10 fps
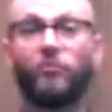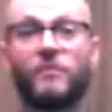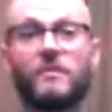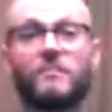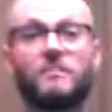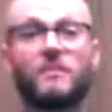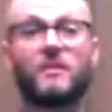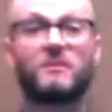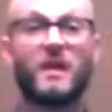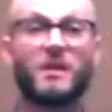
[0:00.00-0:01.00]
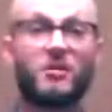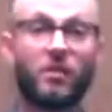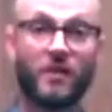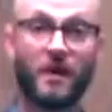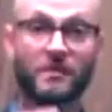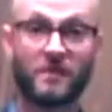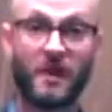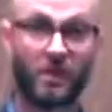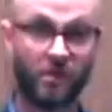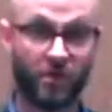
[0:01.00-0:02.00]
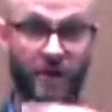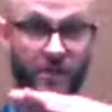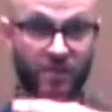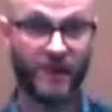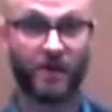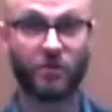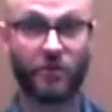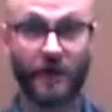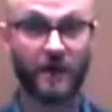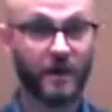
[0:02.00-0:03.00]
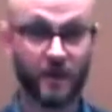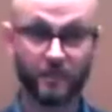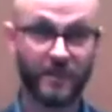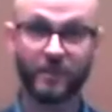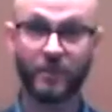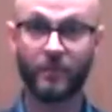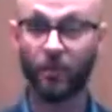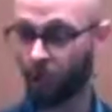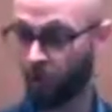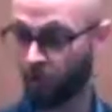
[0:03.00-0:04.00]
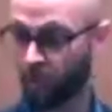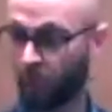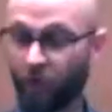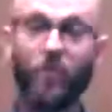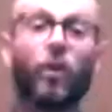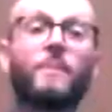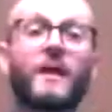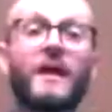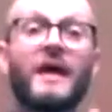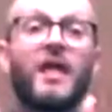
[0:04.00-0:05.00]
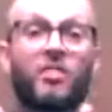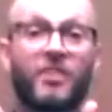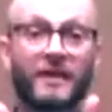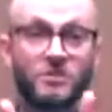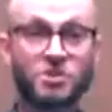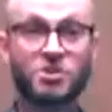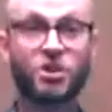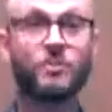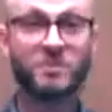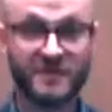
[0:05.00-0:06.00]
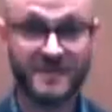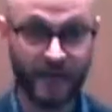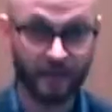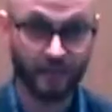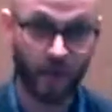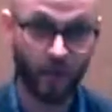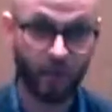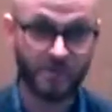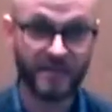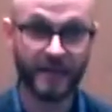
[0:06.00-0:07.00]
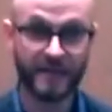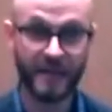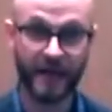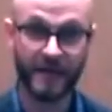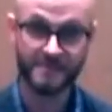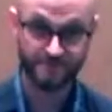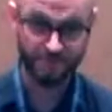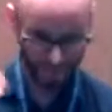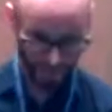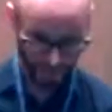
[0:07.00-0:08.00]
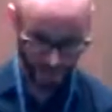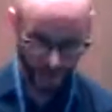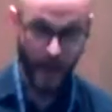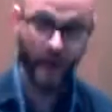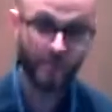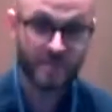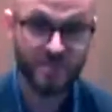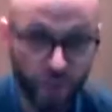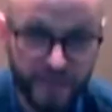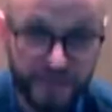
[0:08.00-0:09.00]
one rhythm, then another, then another, then another, and building them up more and more and more. Thank you so much for taking part once again, guys. I'm Mr.